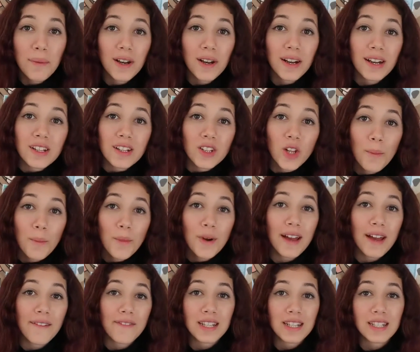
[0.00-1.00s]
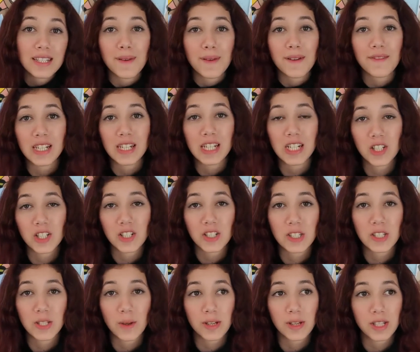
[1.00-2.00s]
put in a lot more effort into my videos
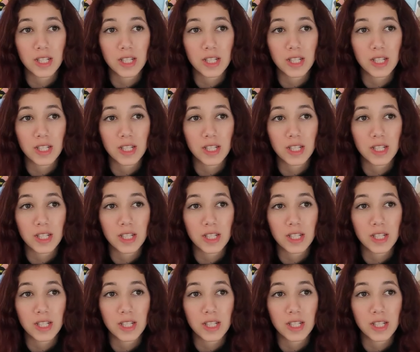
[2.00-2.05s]
so it